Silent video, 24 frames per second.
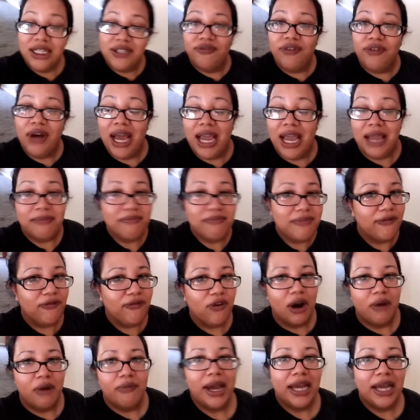fine
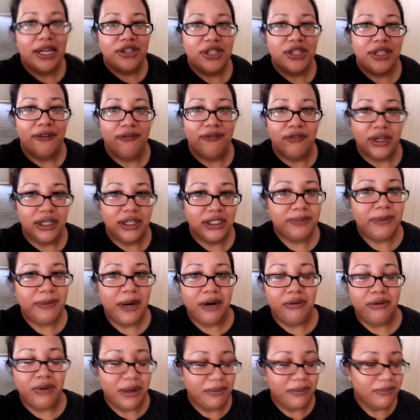before I ran into that freaking
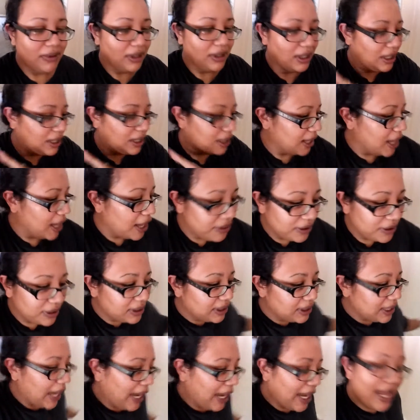spider web. Other
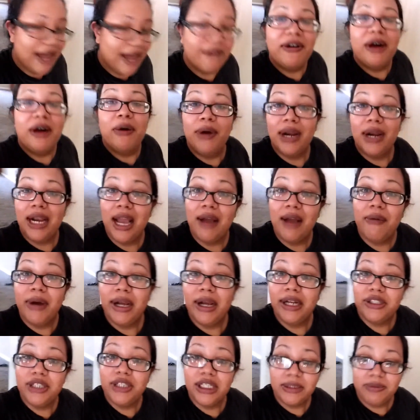than that, if I wouldn't have
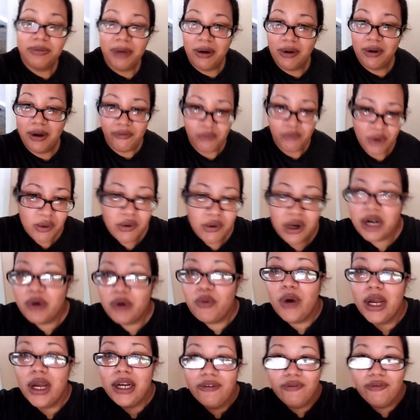ran into a spider web, we would
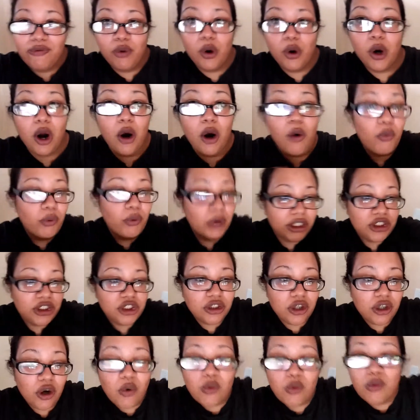have went for a
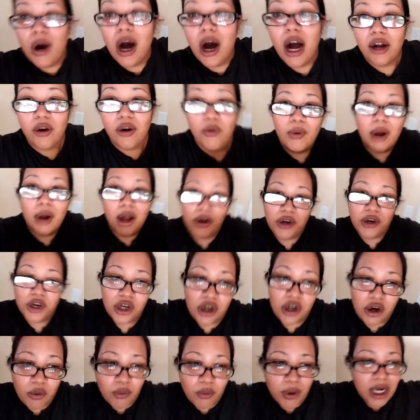original walk around, you
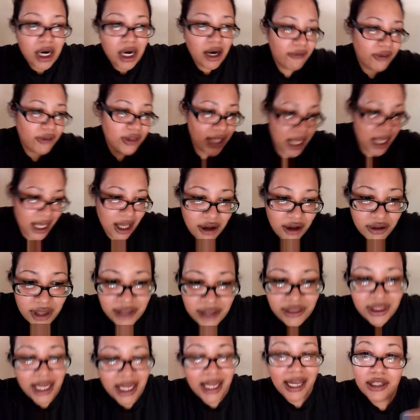know, whatever the hell
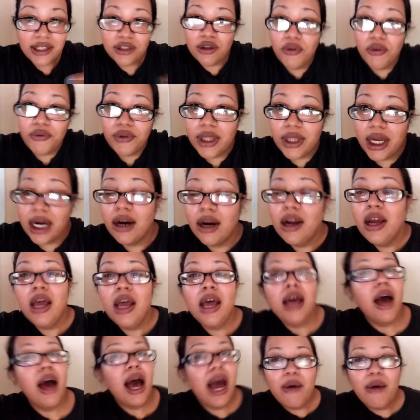that thing is over there.
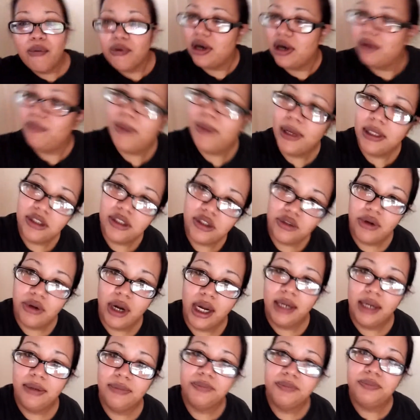I would have been
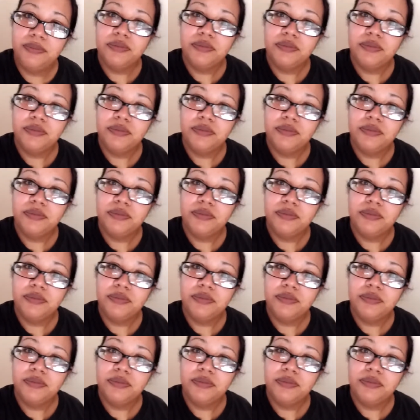straight.